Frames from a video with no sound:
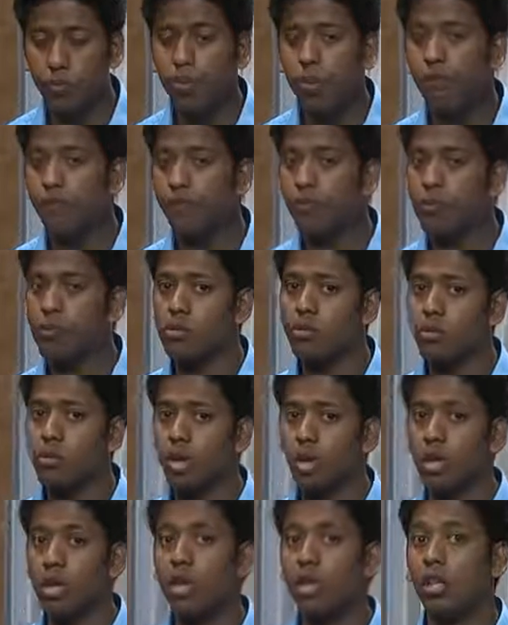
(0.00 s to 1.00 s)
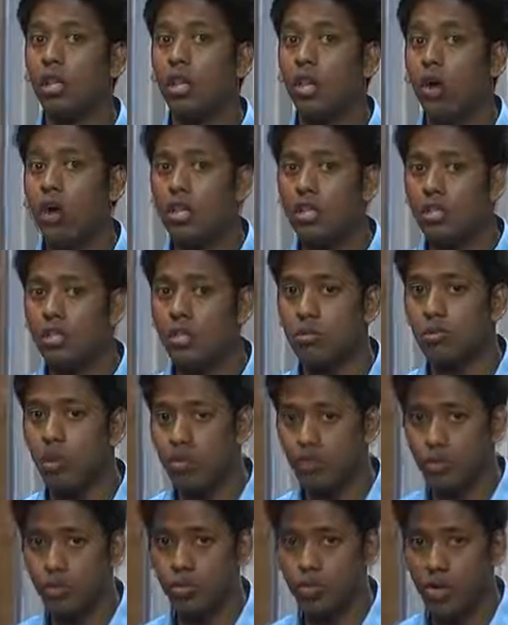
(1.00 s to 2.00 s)
you can focus on long-term
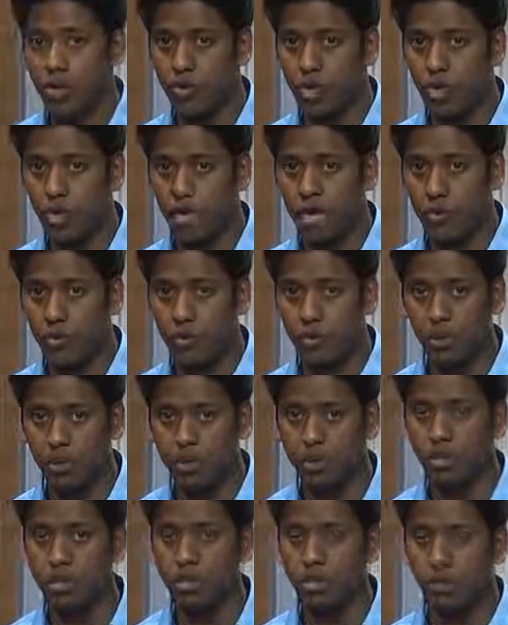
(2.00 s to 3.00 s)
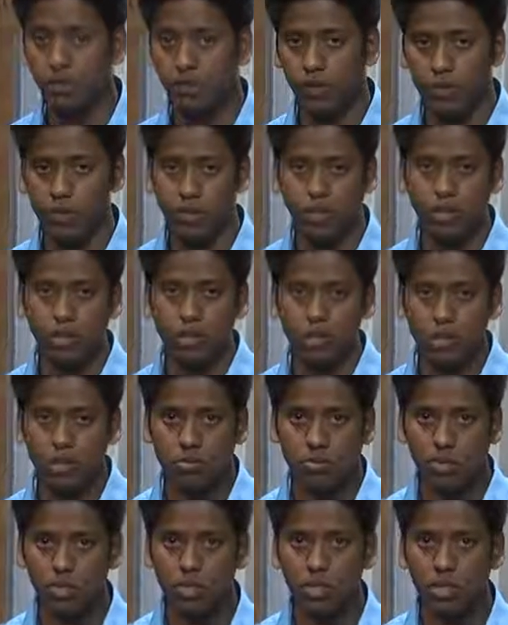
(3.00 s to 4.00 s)
revenue generating capabilities of each
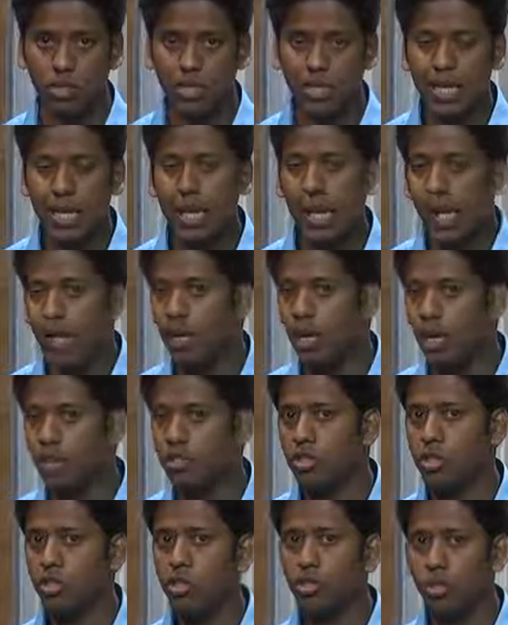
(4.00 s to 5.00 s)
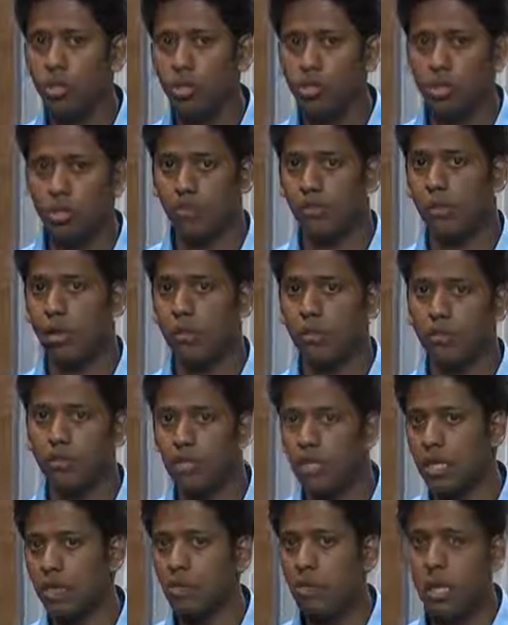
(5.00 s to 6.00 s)
customer and not just short-term profits
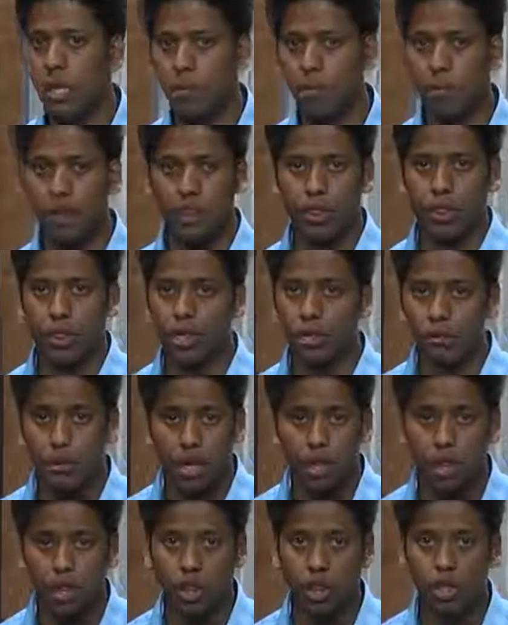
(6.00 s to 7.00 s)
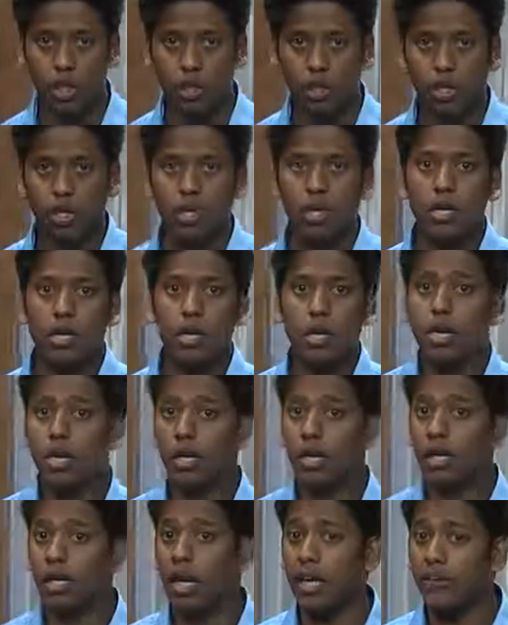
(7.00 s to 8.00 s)
that you get month to month.
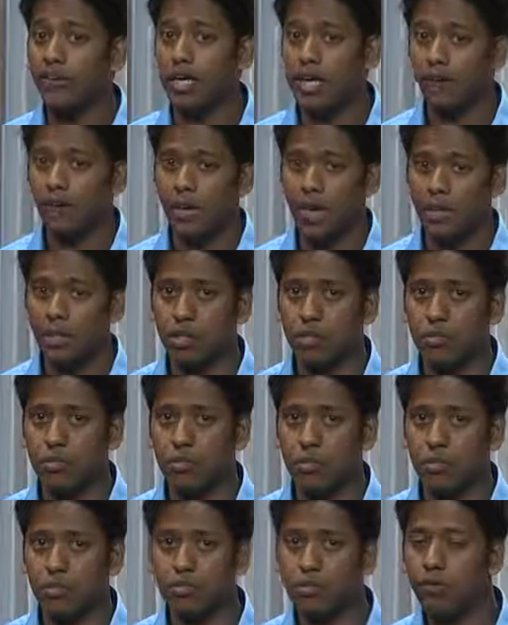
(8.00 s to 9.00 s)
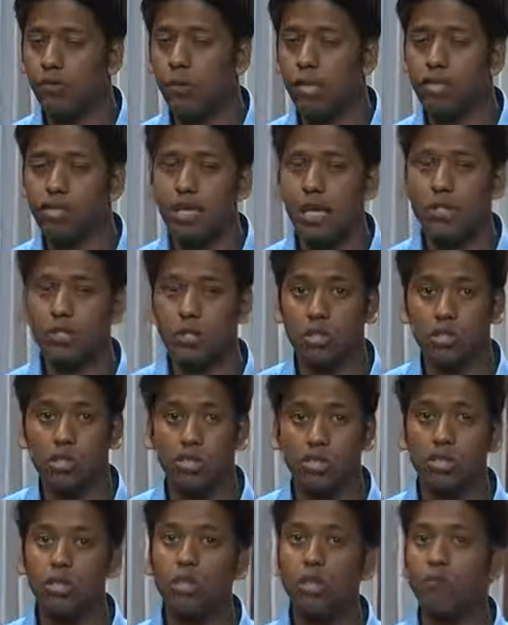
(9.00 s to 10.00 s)
Lifetime values affects the
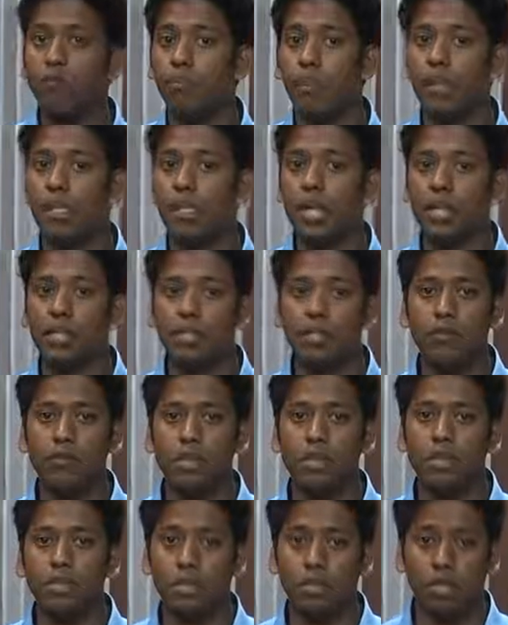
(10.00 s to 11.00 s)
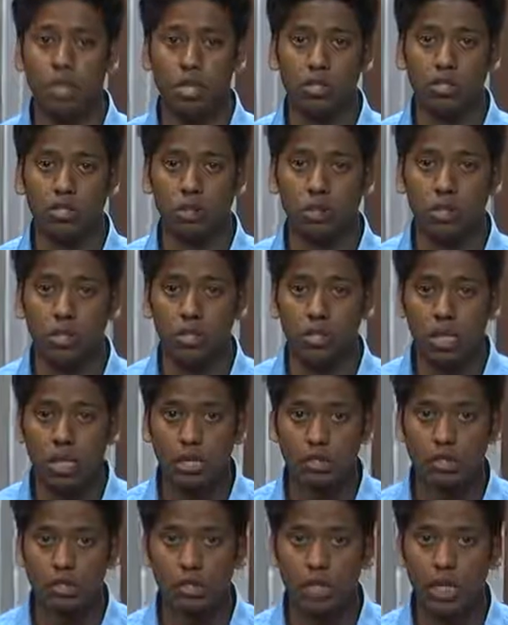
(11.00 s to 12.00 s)
execution of many activities across the
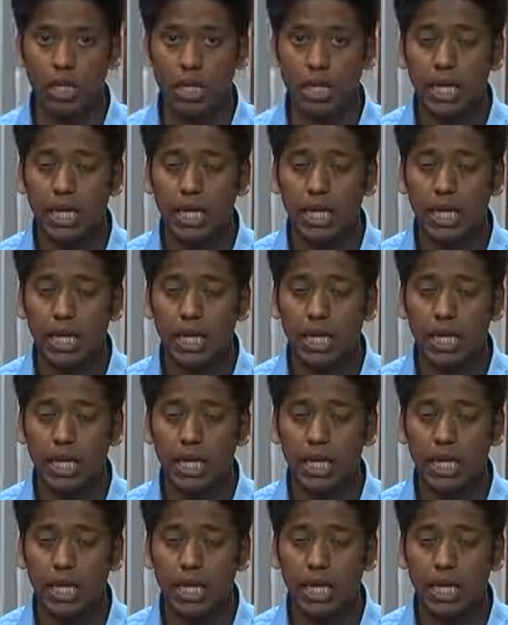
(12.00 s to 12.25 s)
organization,